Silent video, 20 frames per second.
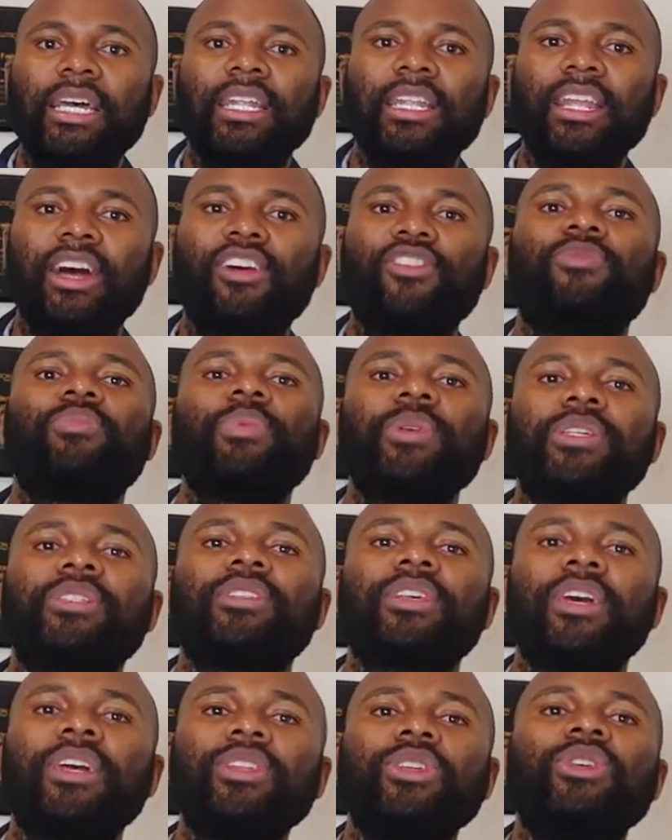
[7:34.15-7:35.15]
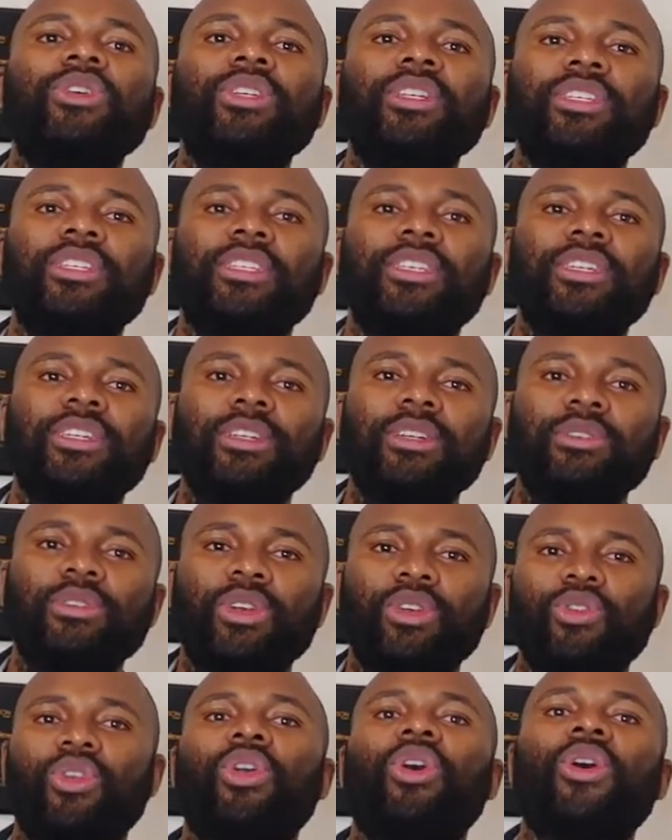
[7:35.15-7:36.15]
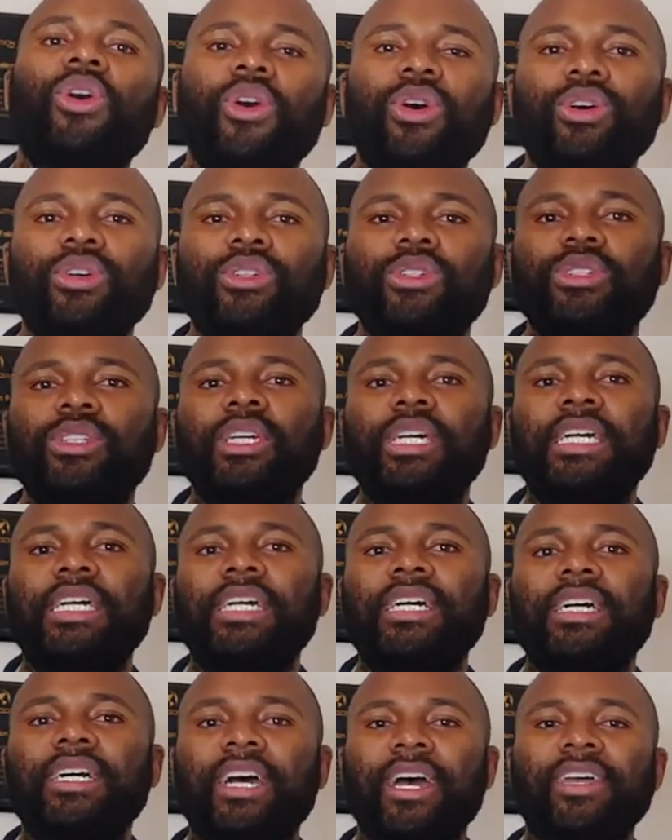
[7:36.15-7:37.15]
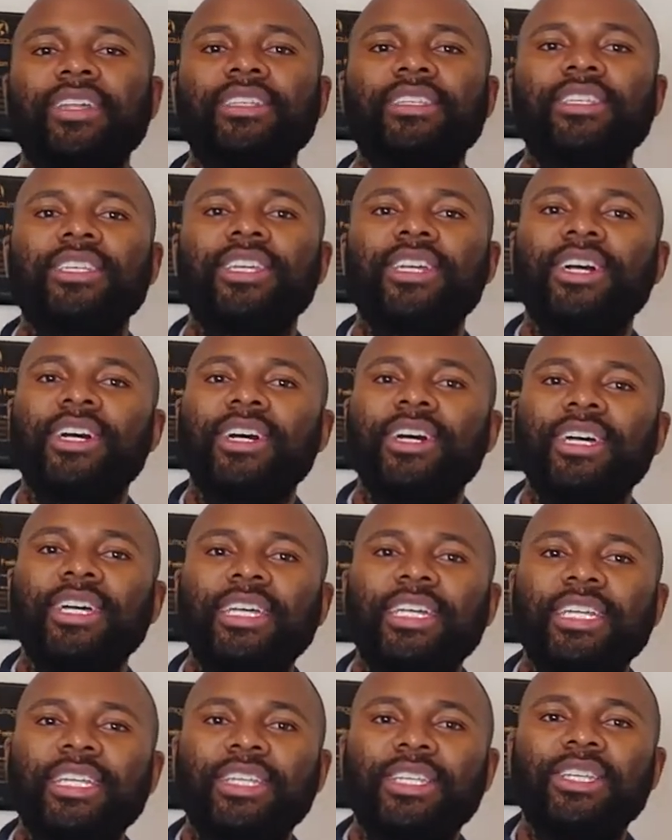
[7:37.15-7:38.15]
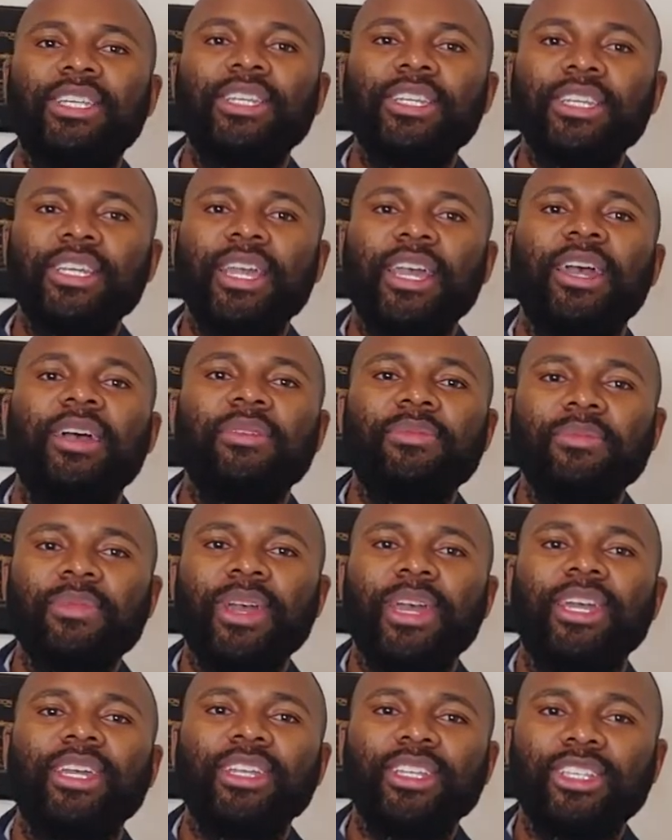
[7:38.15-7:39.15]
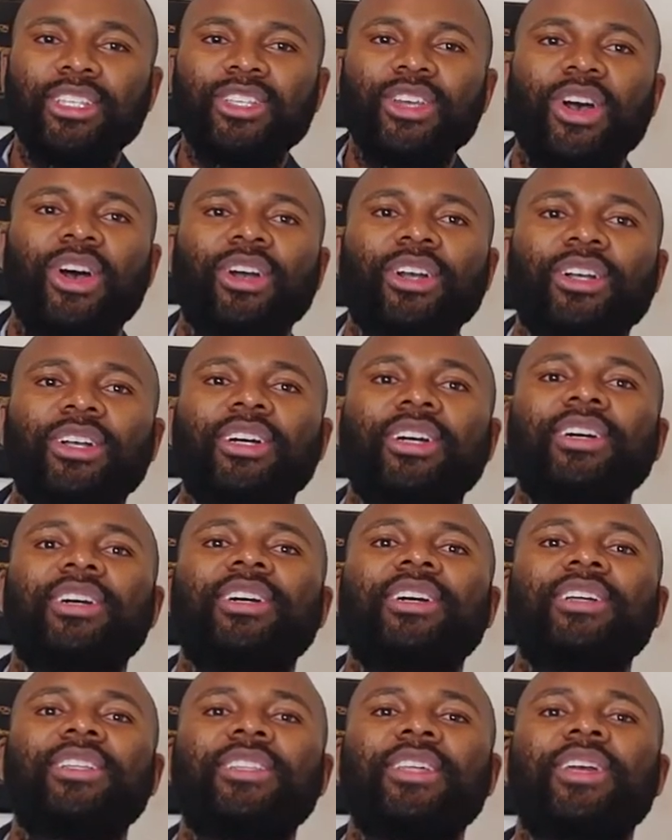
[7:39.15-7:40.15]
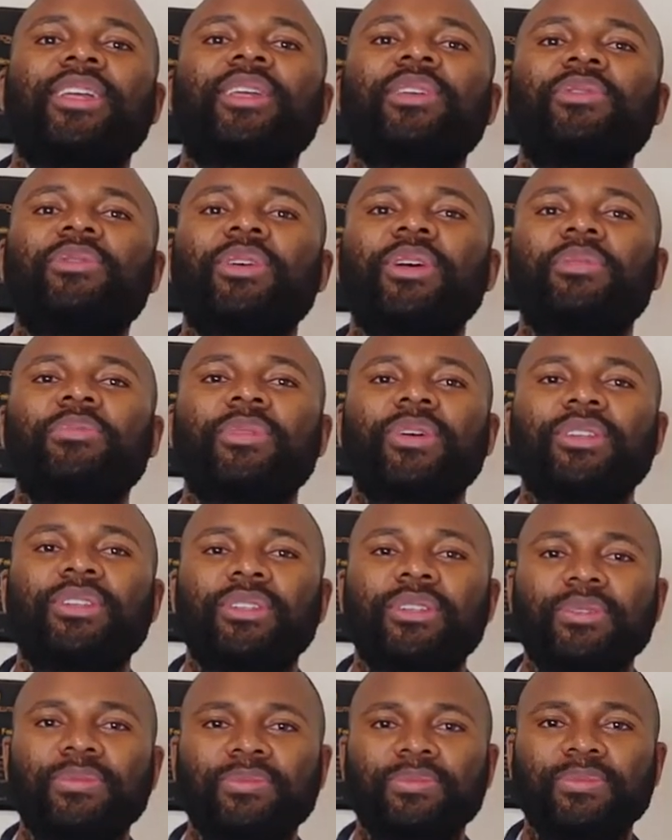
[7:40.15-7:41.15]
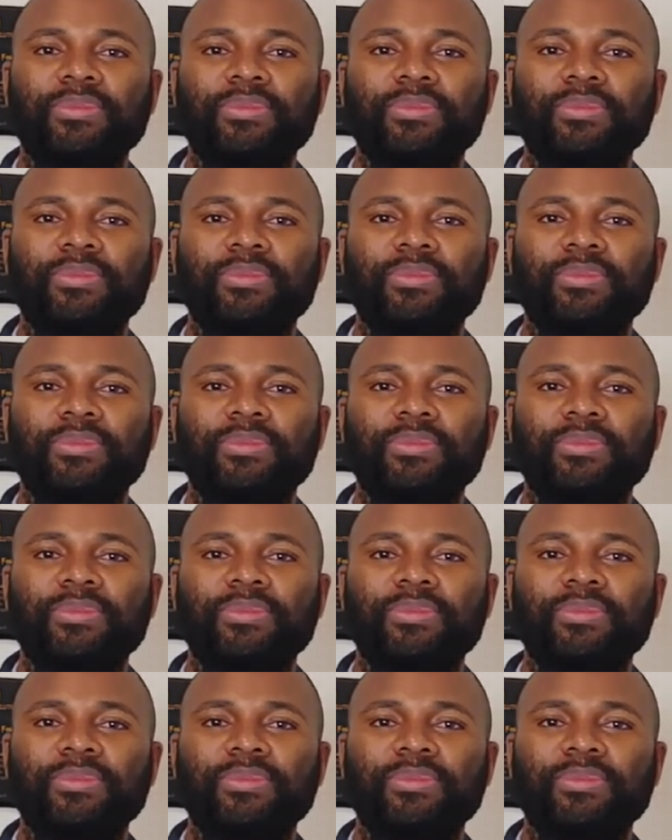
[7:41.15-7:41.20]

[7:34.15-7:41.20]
Love, peace, and unity with your host right here, GMA Talk. Thank you very much.